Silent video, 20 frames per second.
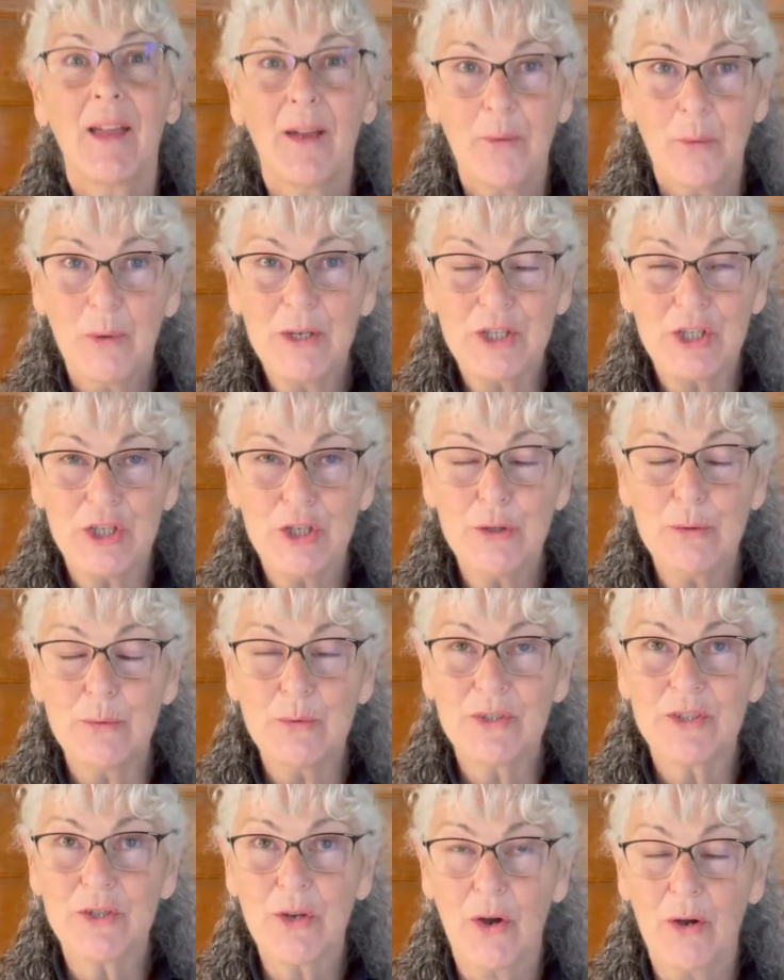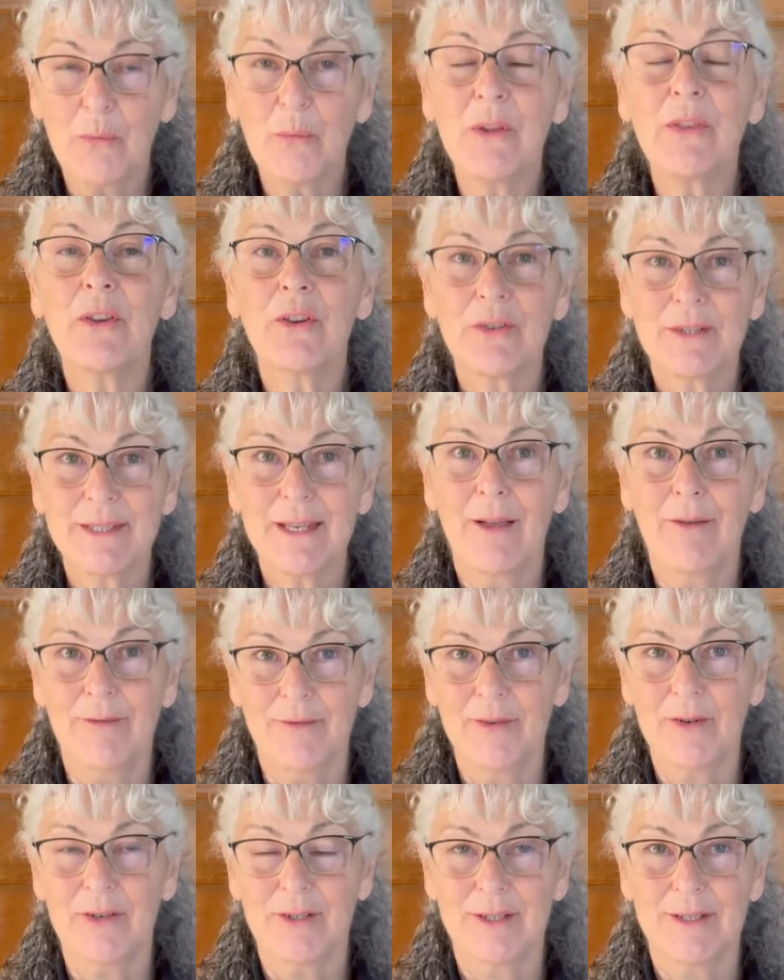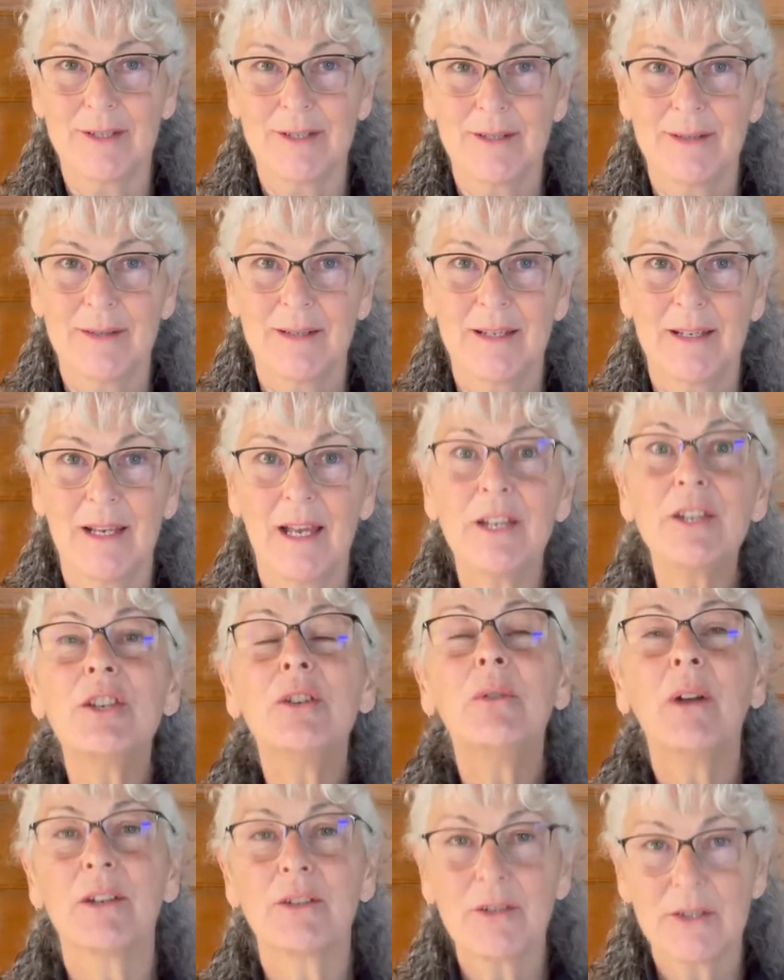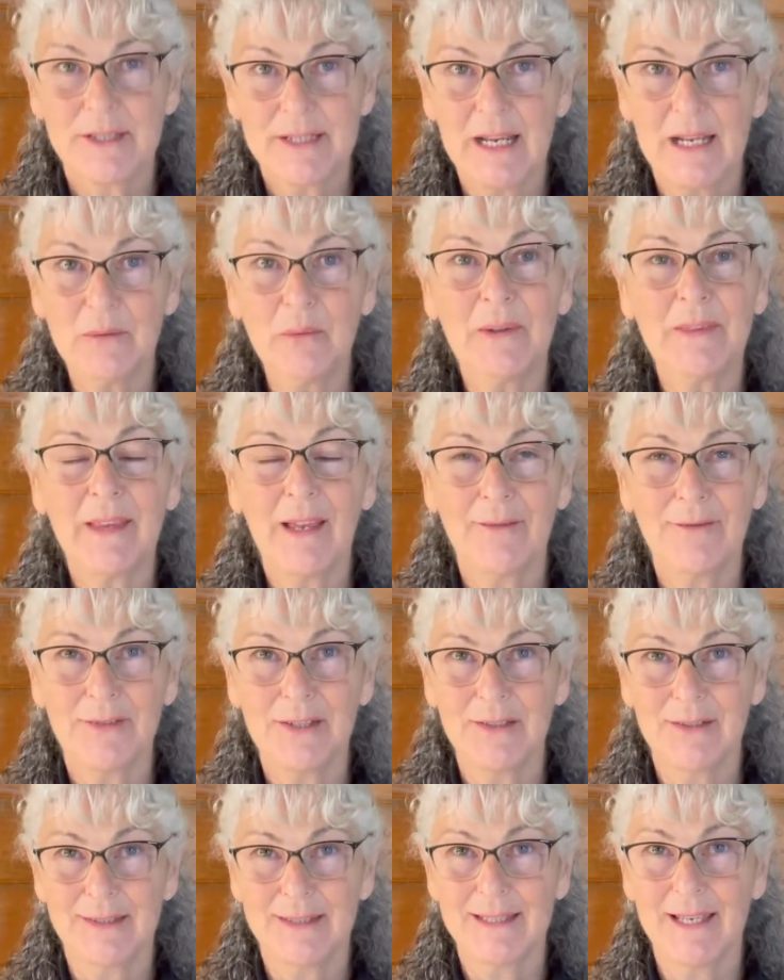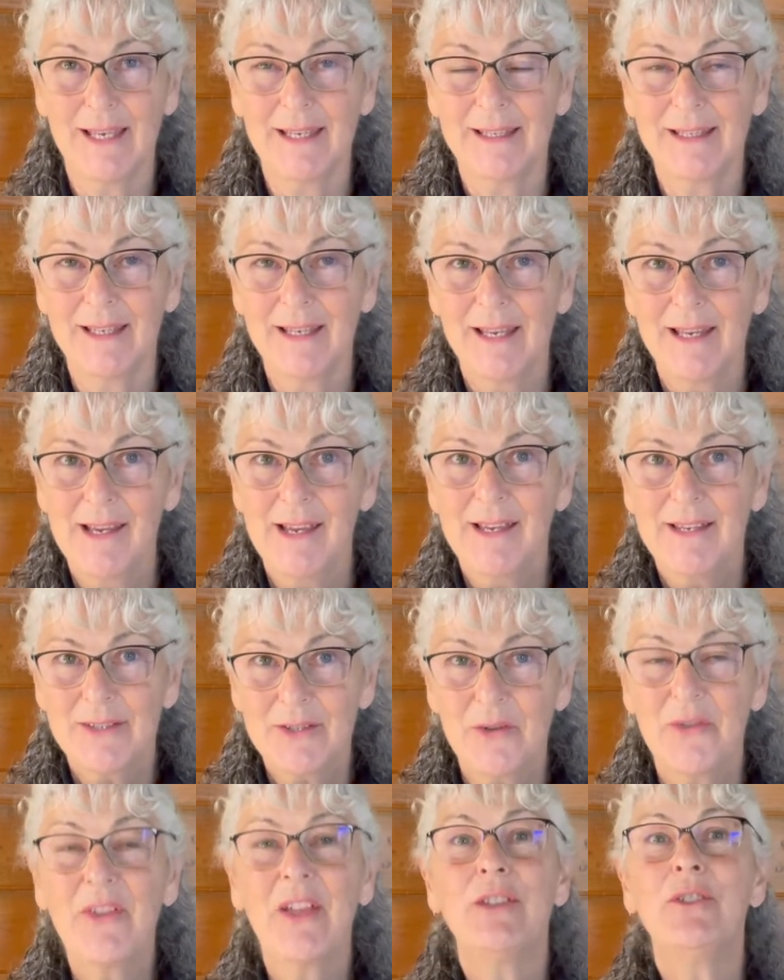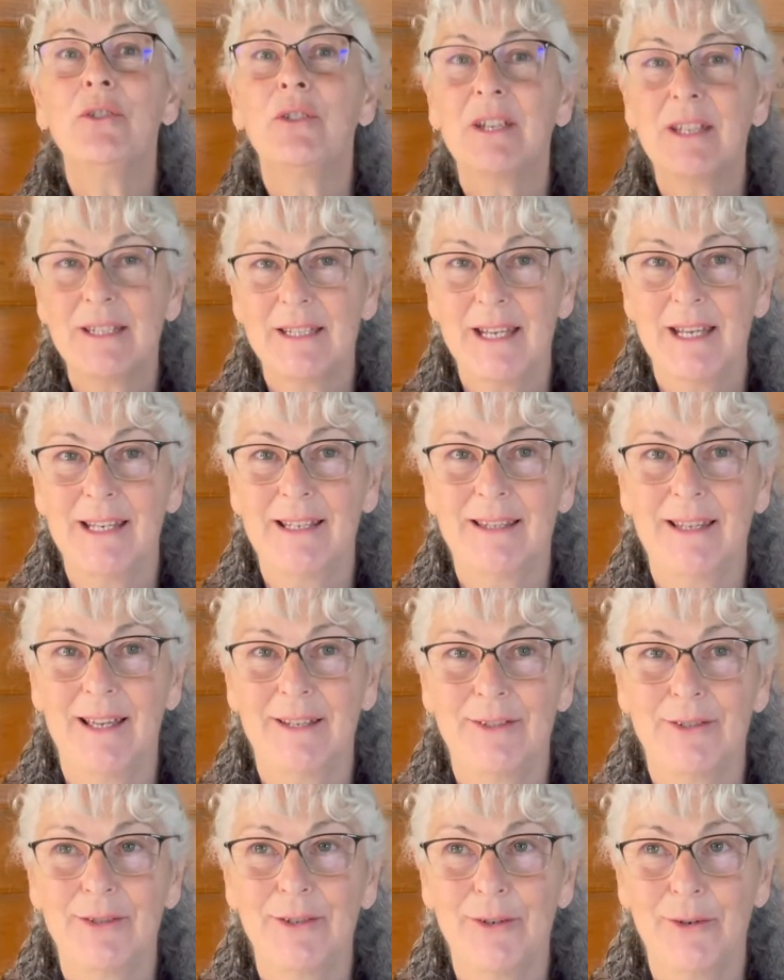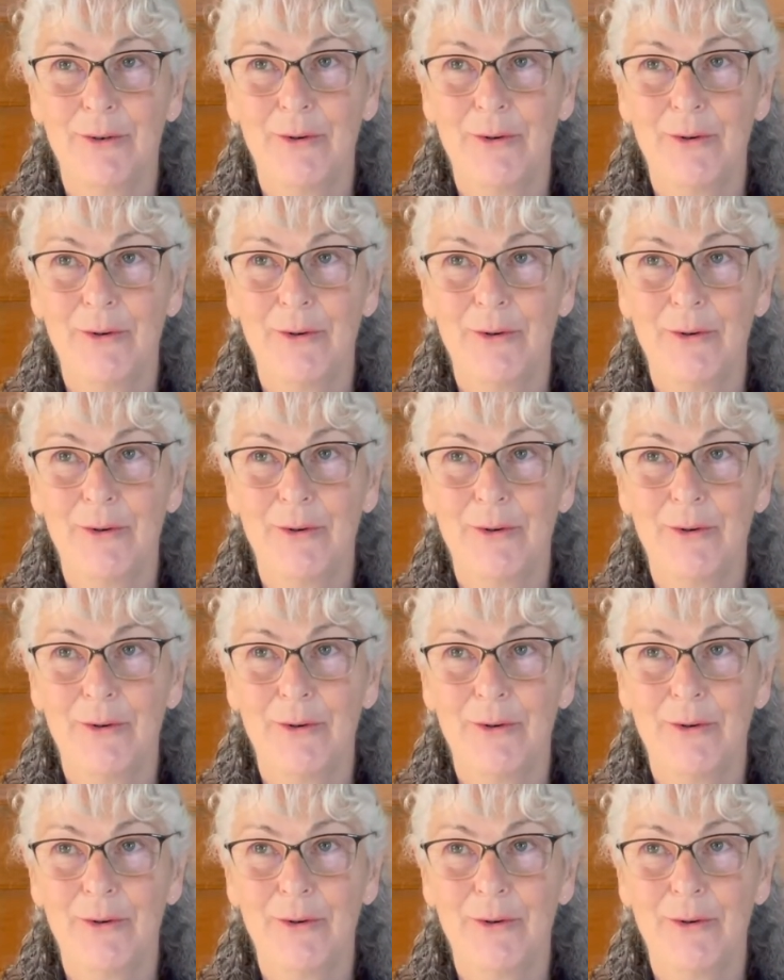which you start with yourself first, and you understand what that feels like. So then you can take that to your